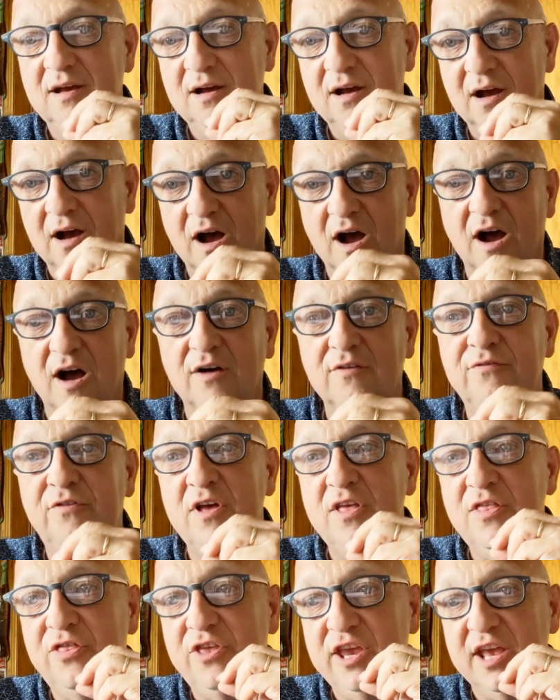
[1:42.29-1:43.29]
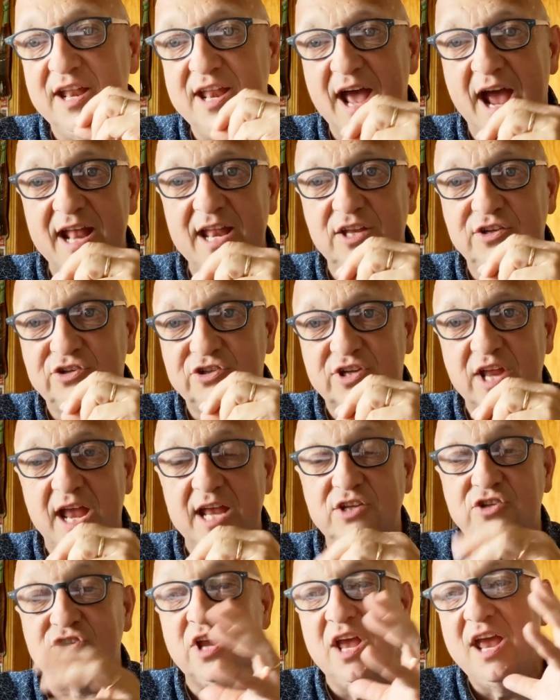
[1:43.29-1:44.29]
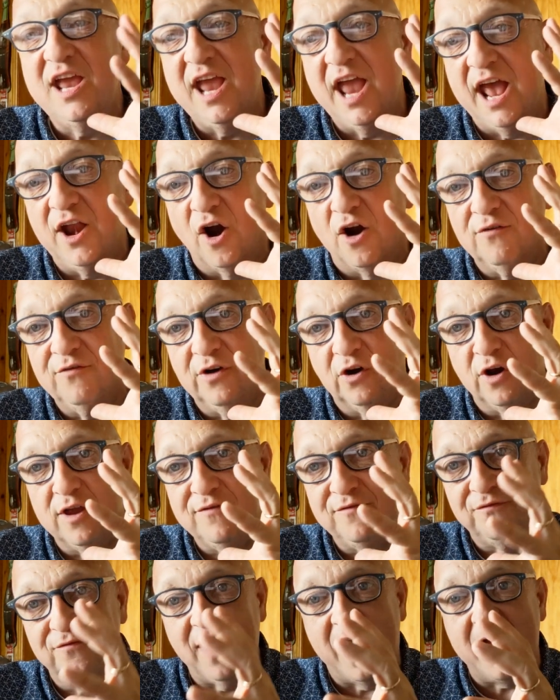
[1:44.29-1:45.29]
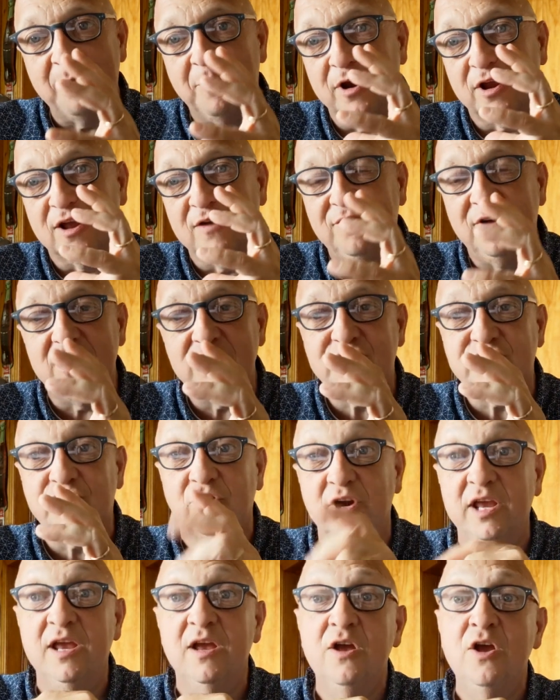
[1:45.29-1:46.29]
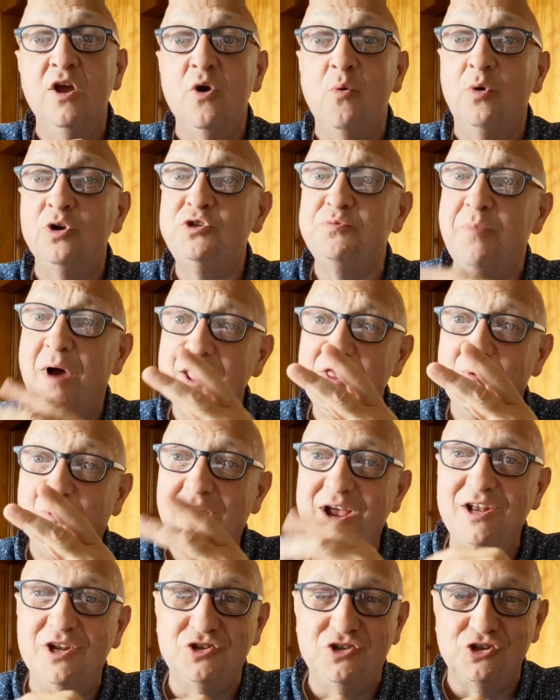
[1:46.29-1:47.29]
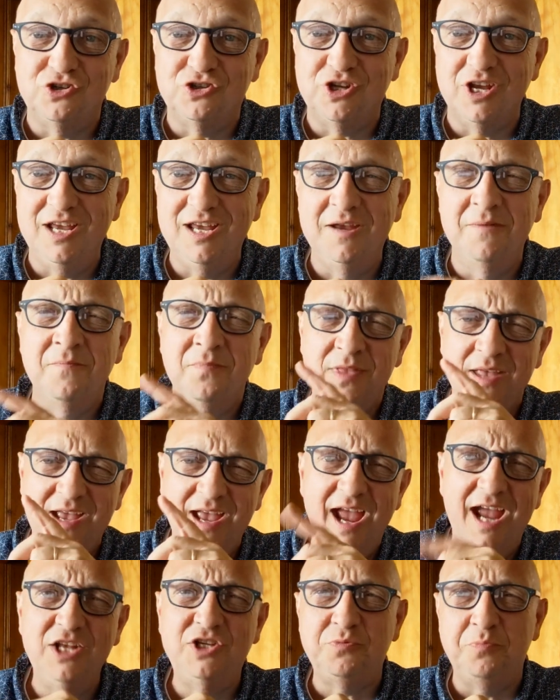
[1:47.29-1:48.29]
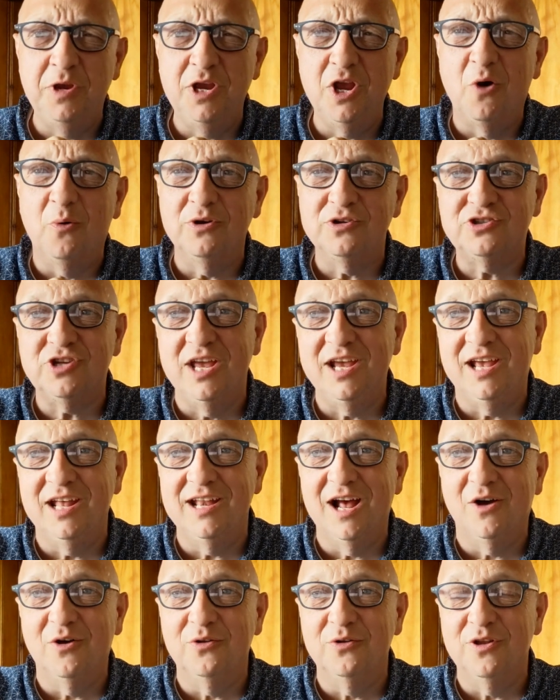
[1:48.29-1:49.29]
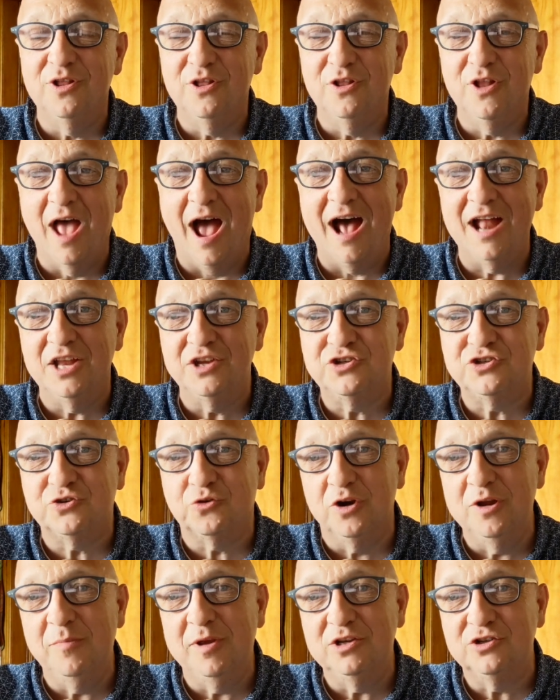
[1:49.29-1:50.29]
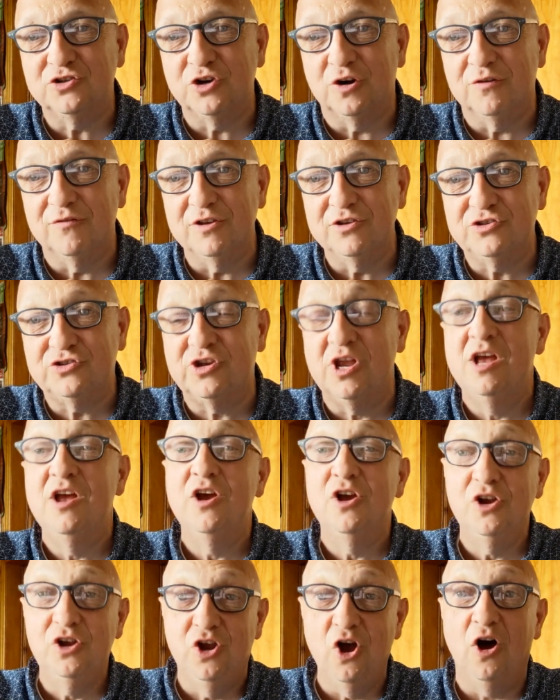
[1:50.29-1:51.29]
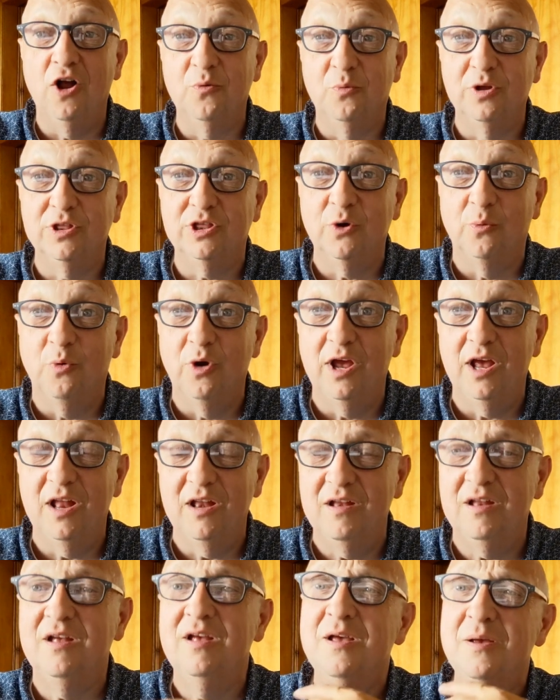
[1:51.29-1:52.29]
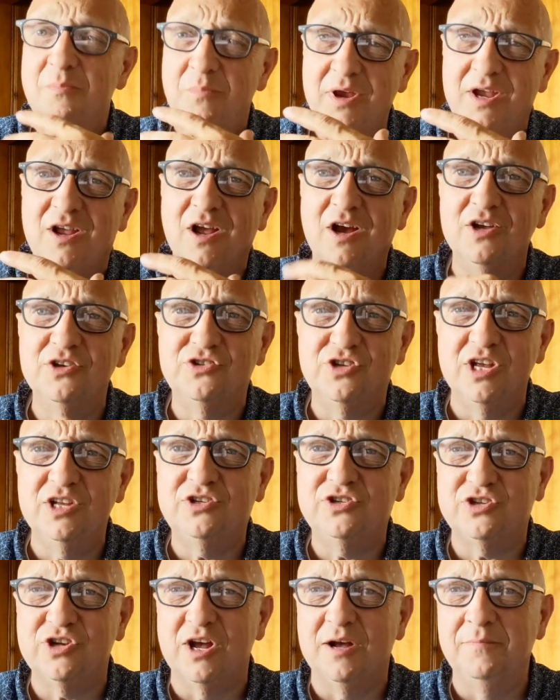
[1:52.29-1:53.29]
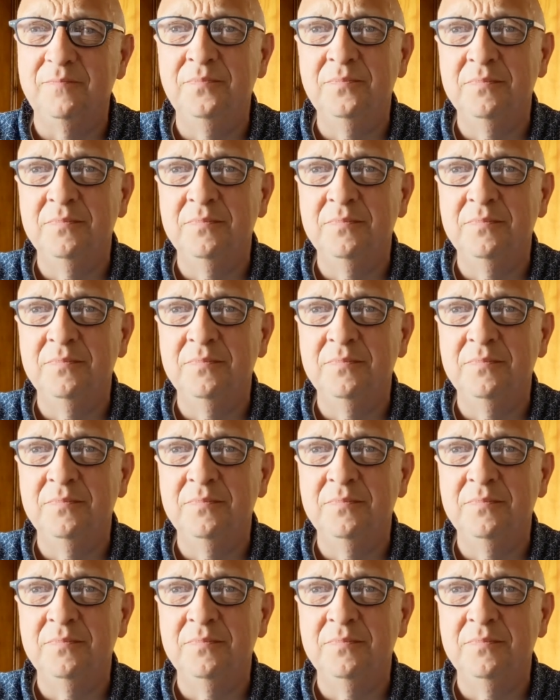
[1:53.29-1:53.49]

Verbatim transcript: of the United States at our very fabric of history, which, by the way, did you see? HBO was taken down on its streaming service, Gone with the Wind, because it's um,